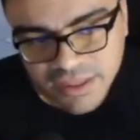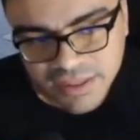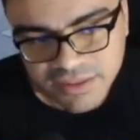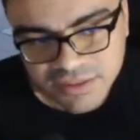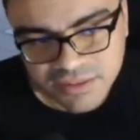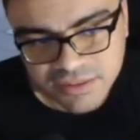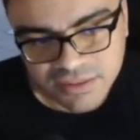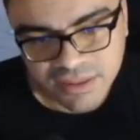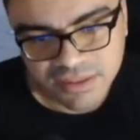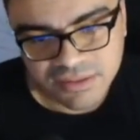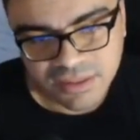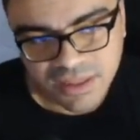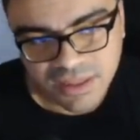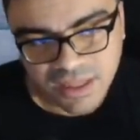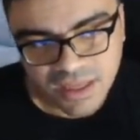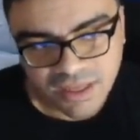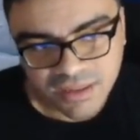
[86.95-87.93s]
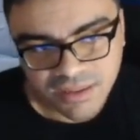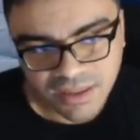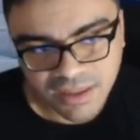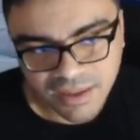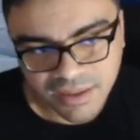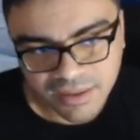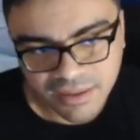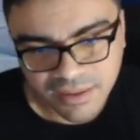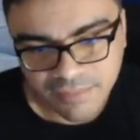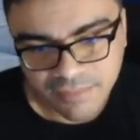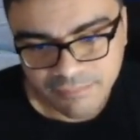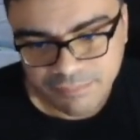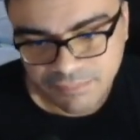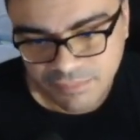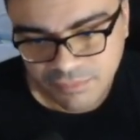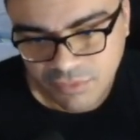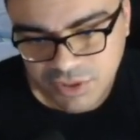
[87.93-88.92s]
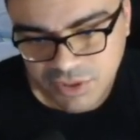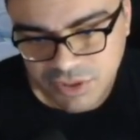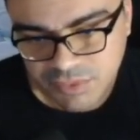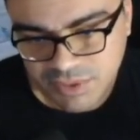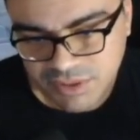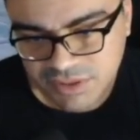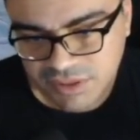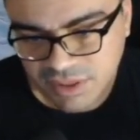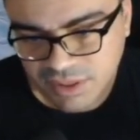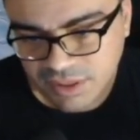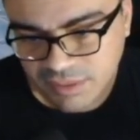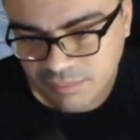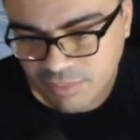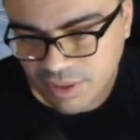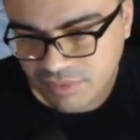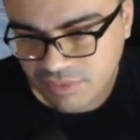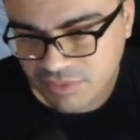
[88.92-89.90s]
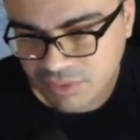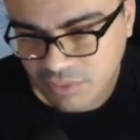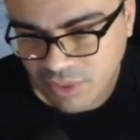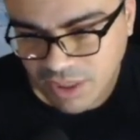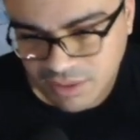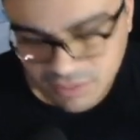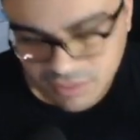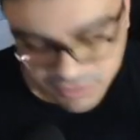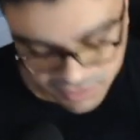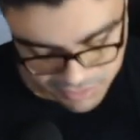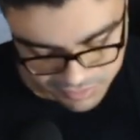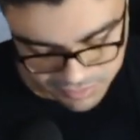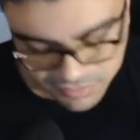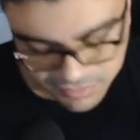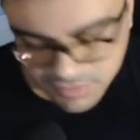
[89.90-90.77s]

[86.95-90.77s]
it's it's a lot like what you would see in Breath of the Wild.